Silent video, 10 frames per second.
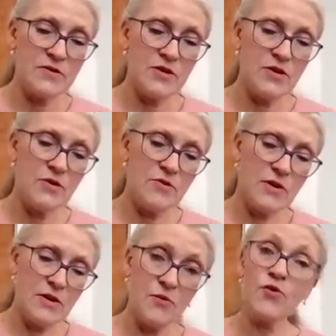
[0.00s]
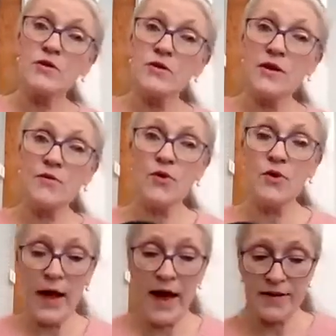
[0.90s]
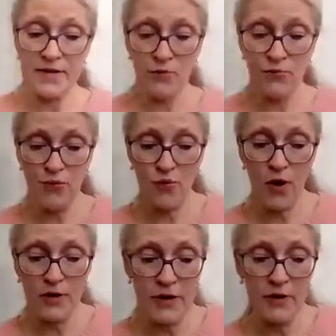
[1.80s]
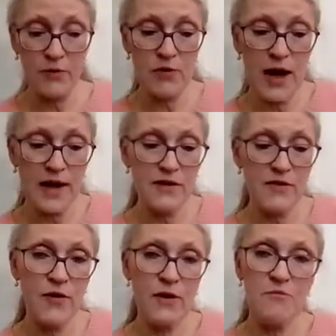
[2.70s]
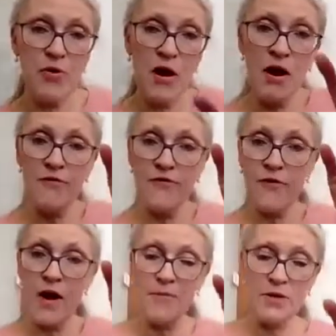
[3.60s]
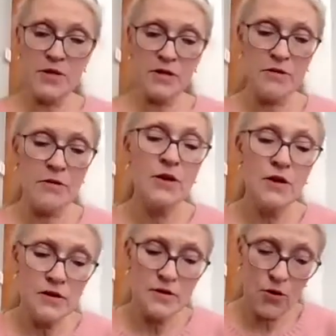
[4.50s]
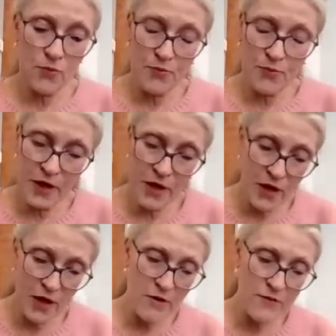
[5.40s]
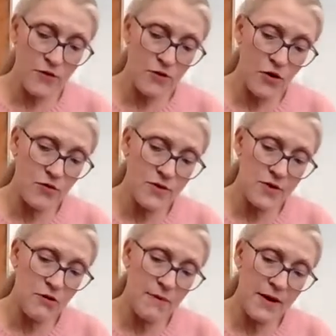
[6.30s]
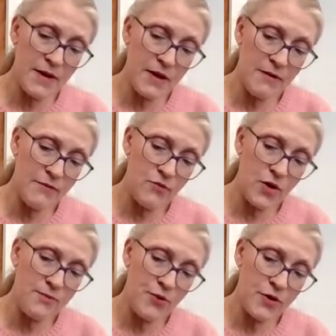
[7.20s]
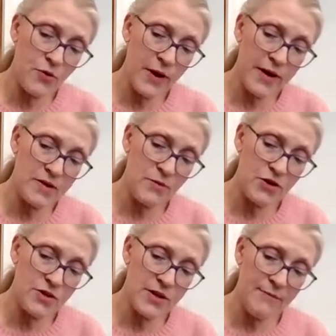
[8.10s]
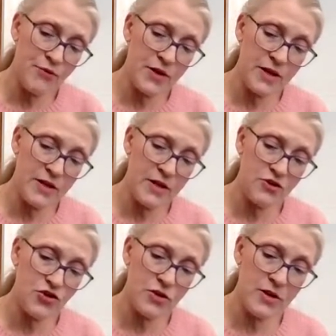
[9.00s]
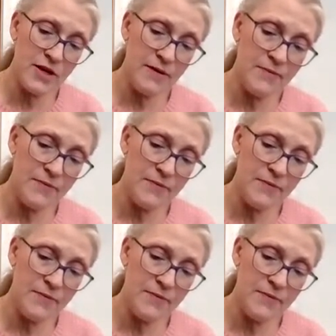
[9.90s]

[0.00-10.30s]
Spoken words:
so you don't, it will, as you put water, it will kind of puff up a little. So be careful, go slow. You might not even want to put quite as much as I put initially.